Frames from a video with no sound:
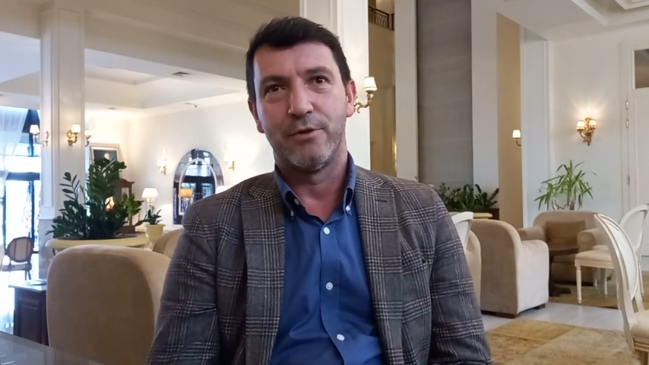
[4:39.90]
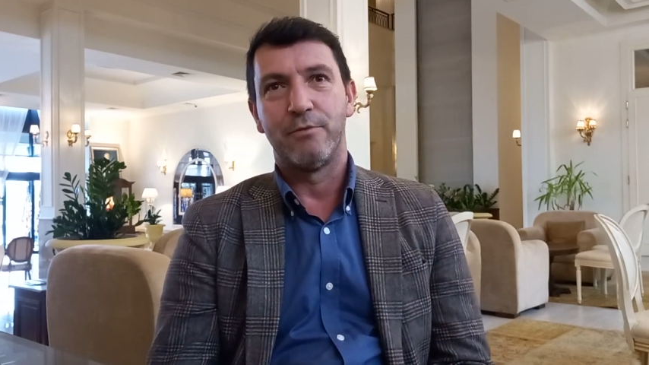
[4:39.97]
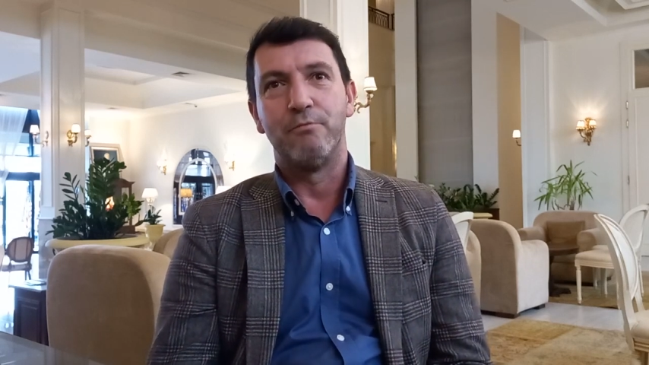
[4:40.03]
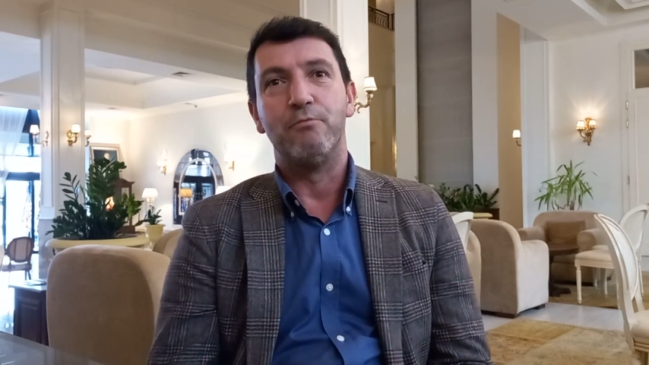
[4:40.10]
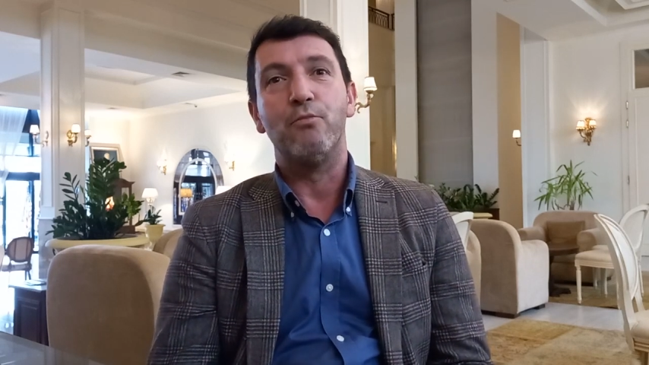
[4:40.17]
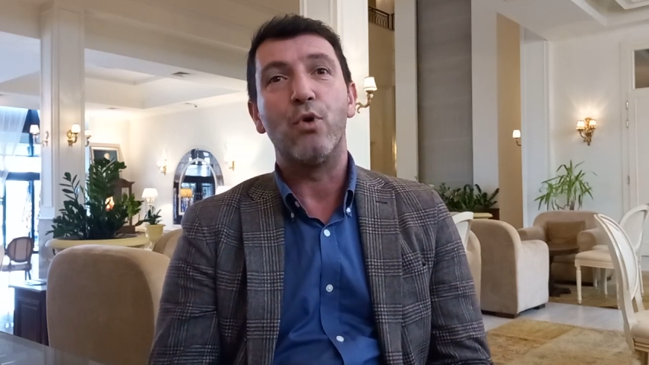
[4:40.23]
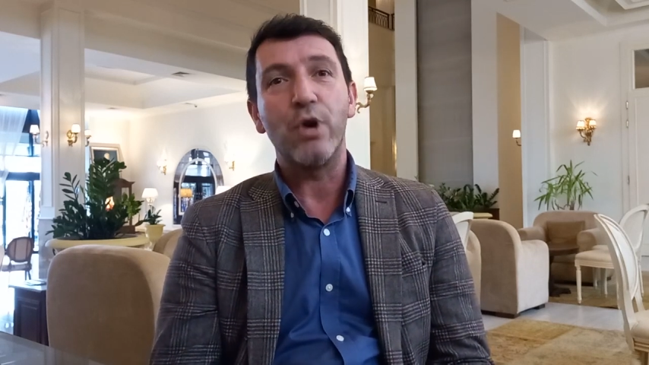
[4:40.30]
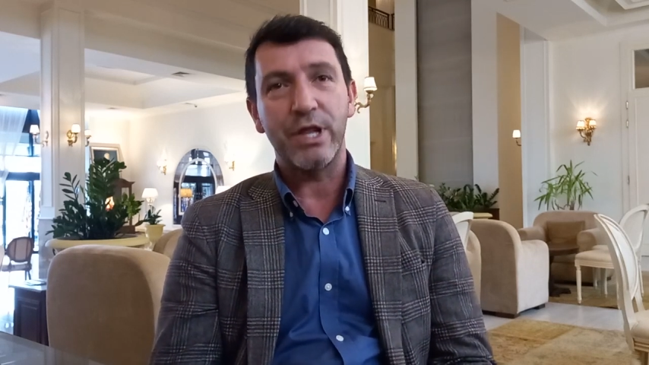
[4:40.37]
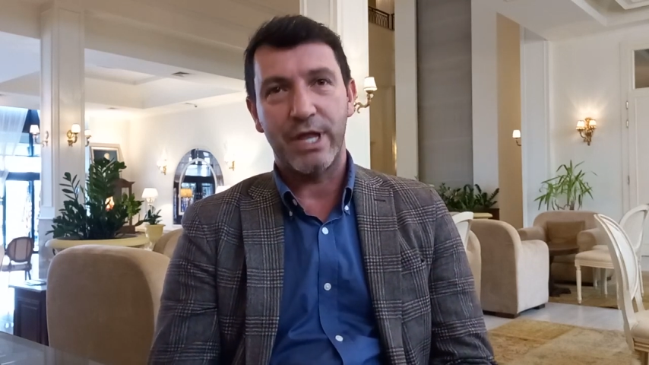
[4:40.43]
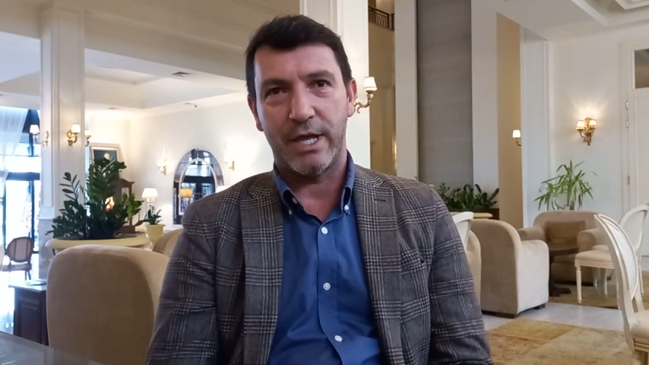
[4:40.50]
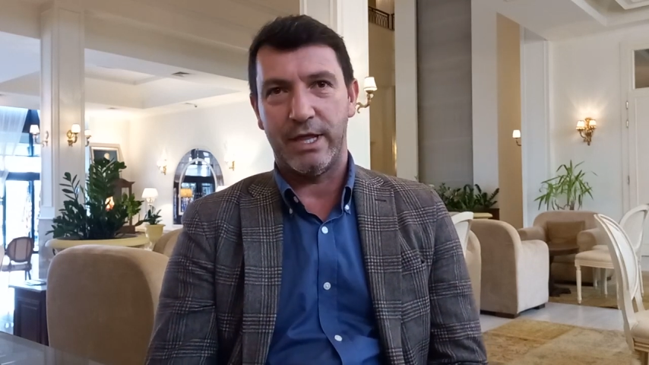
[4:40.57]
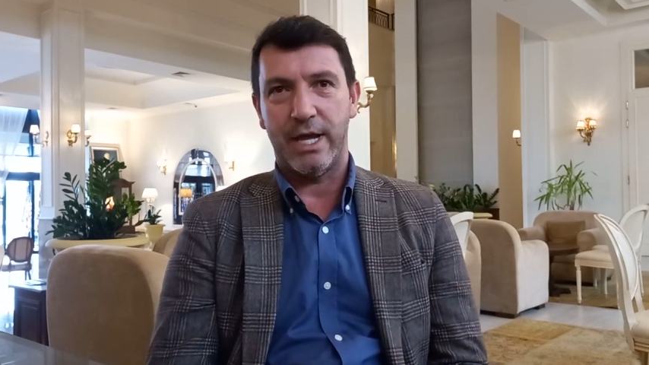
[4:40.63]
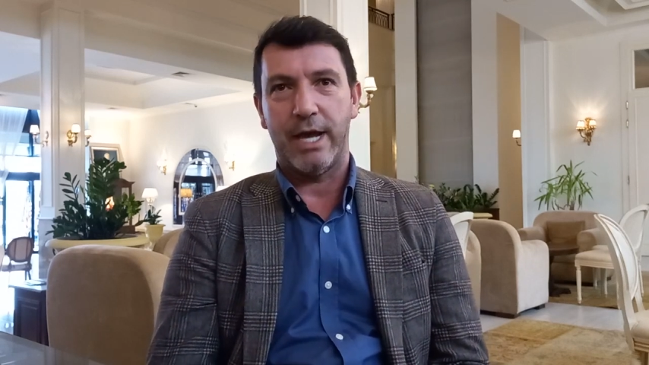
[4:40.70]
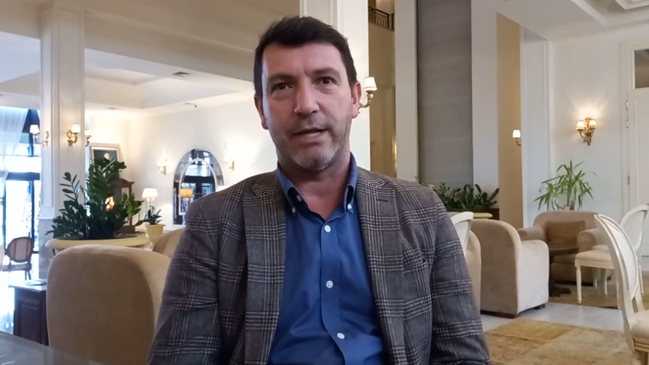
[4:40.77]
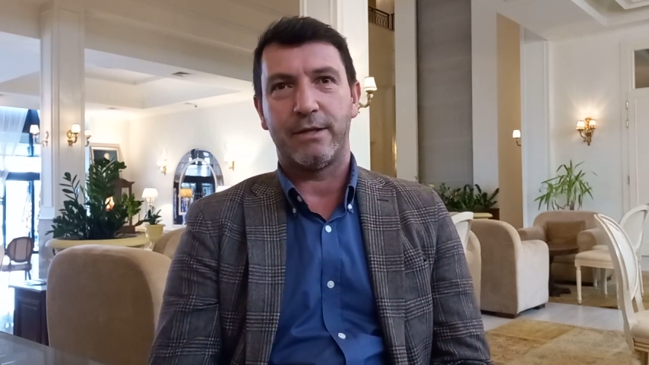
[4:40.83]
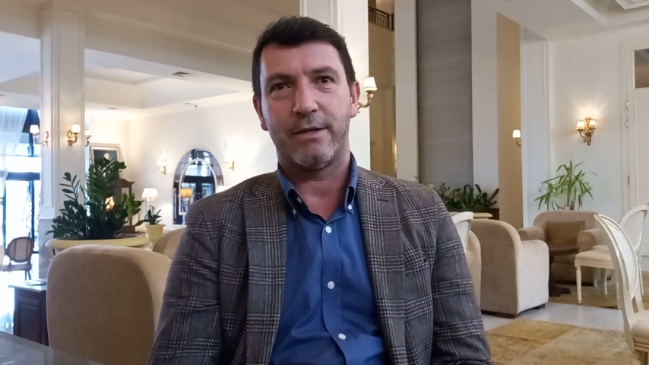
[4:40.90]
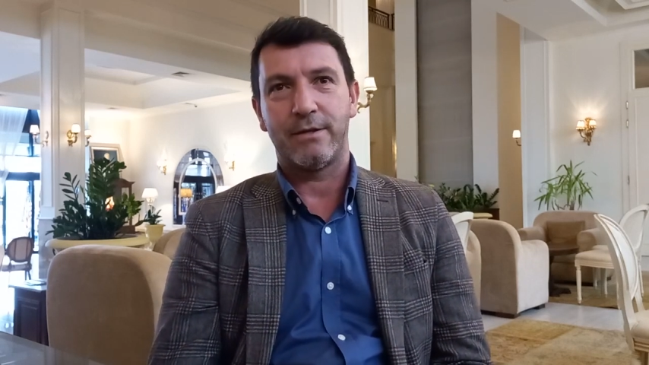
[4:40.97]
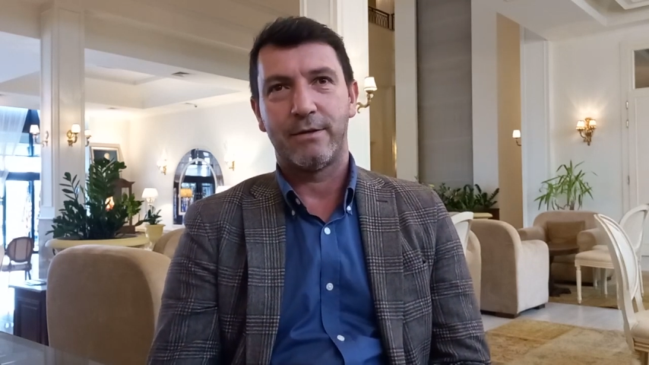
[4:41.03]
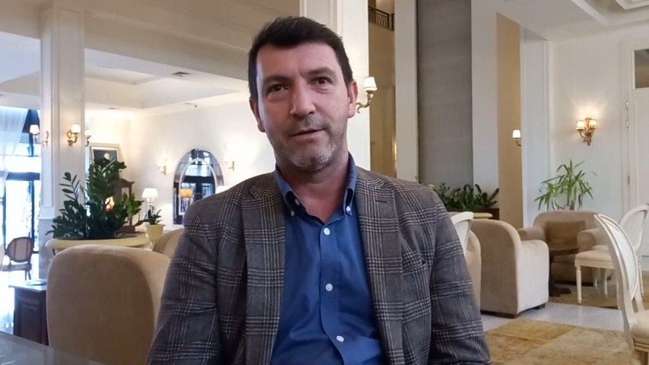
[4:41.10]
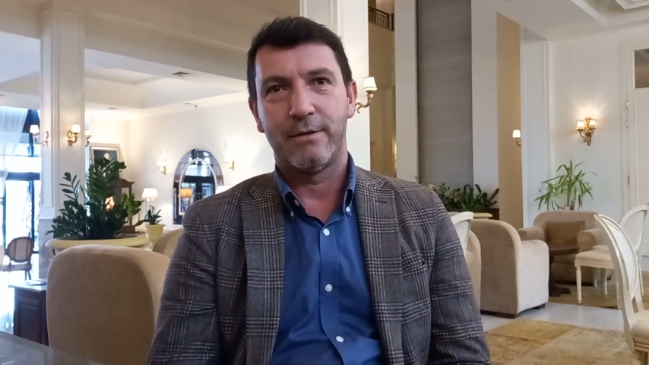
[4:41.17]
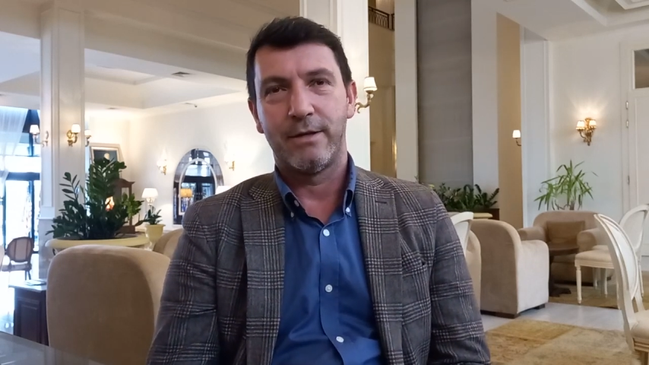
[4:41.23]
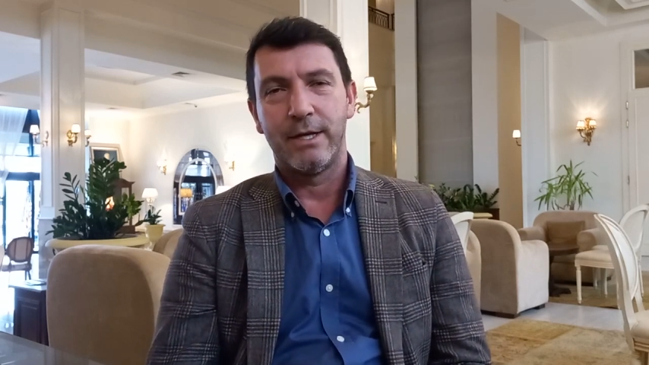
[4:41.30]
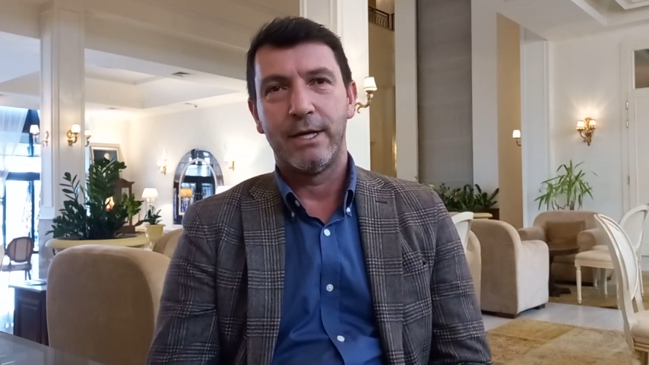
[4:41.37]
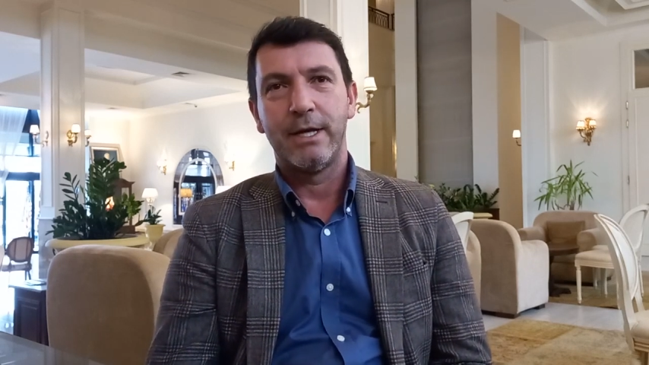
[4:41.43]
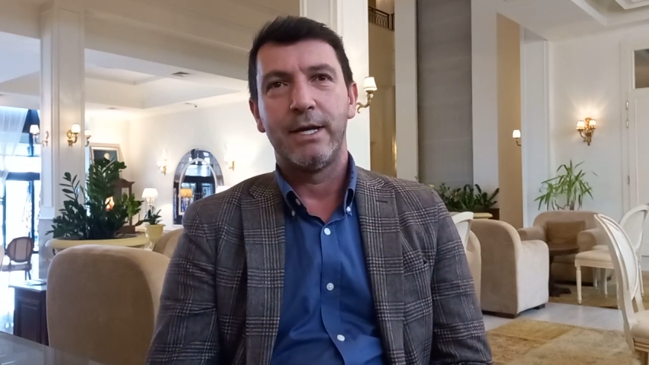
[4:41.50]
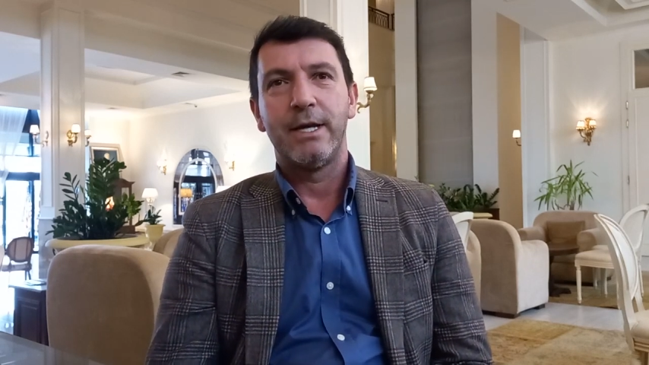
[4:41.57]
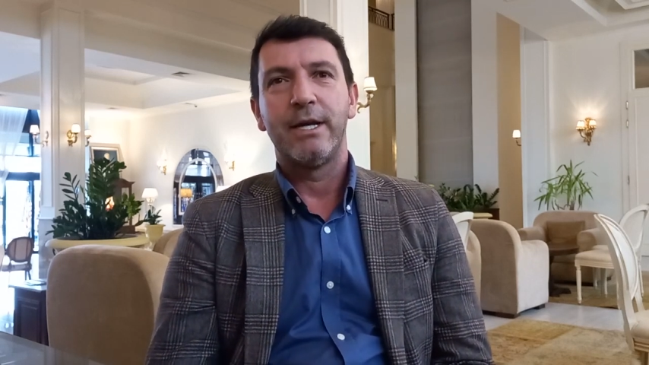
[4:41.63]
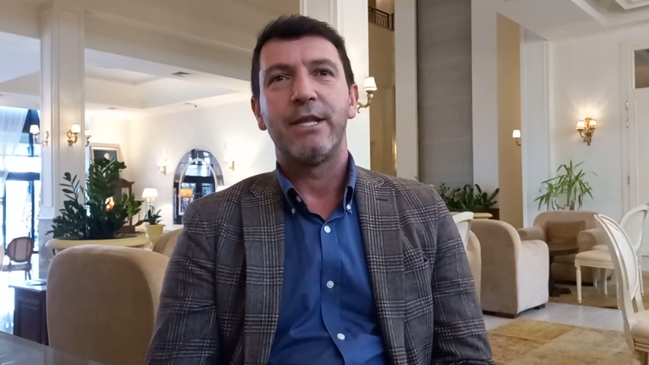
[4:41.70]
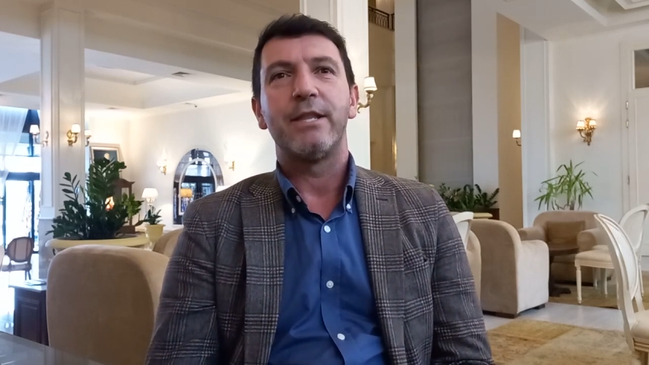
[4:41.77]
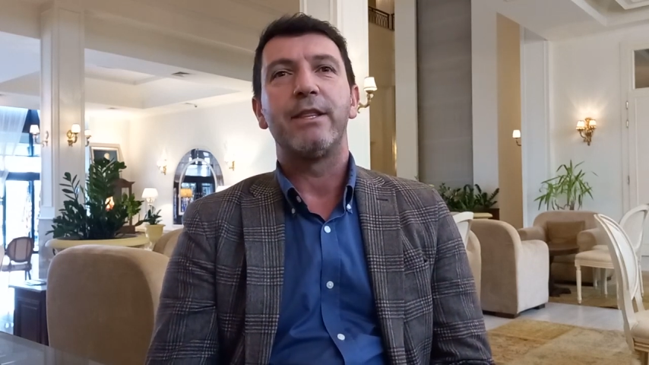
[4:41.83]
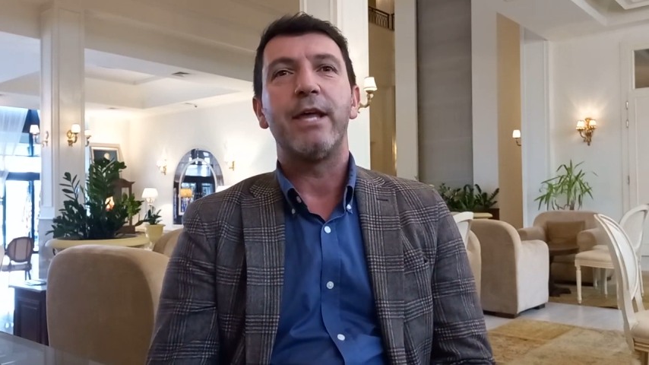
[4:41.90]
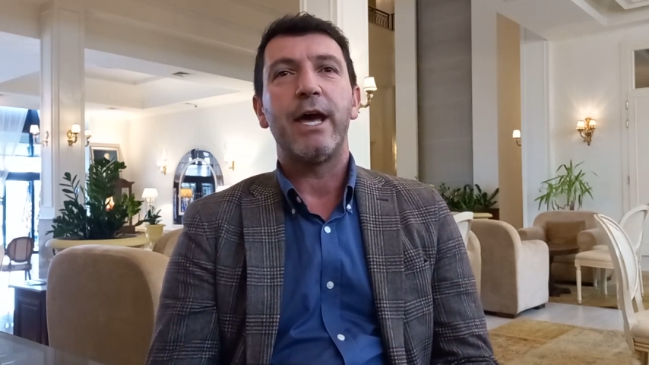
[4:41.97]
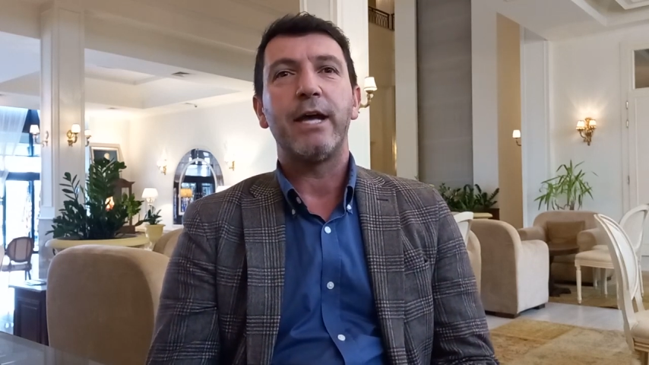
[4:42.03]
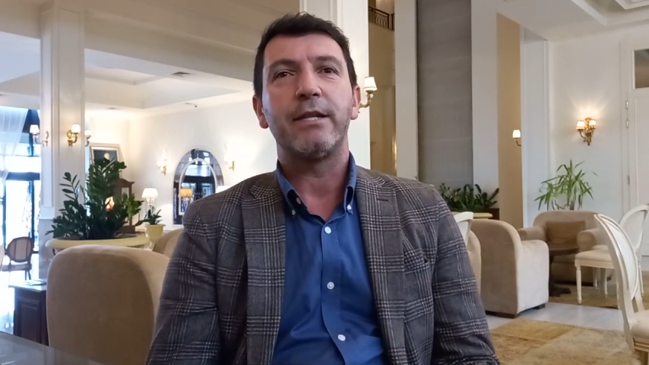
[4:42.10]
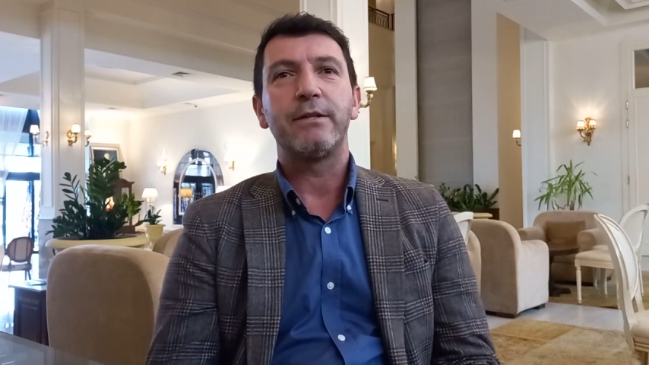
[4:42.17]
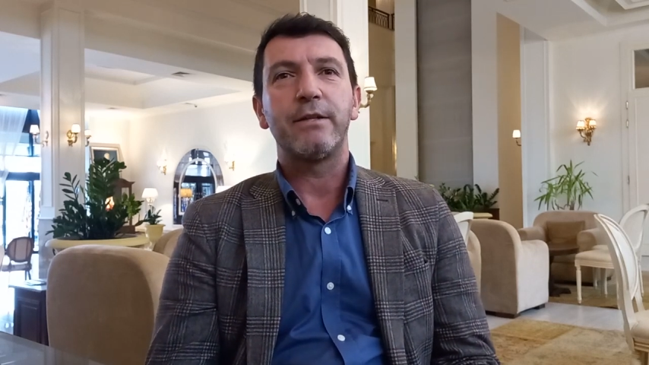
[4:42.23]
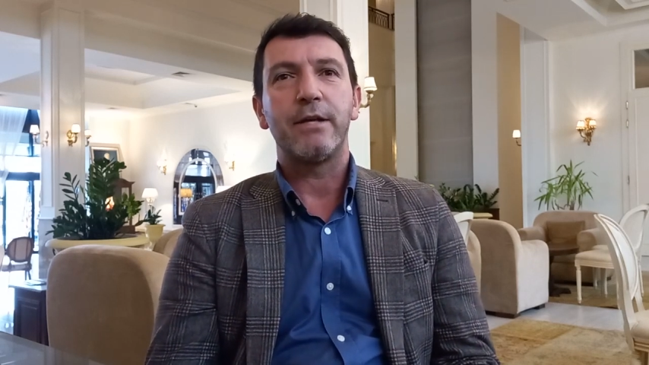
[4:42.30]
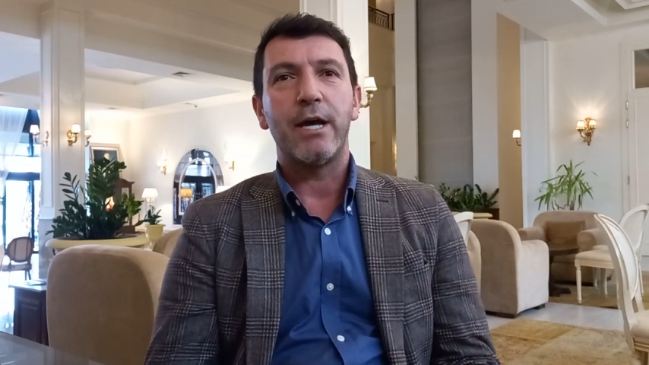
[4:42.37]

more than that